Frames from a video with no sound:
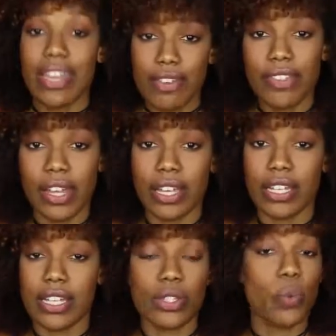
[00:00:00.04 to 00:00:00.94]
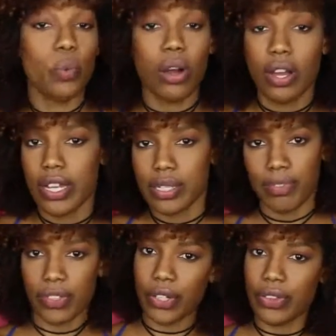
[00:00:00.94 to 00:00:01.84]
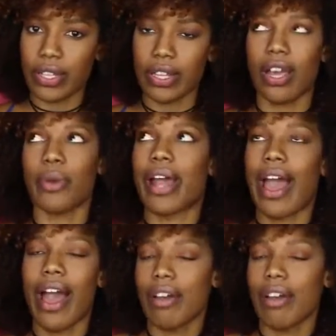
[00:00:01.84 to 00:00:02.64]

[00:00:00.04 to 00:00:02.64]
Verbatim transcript: if there is one item of clothing that I would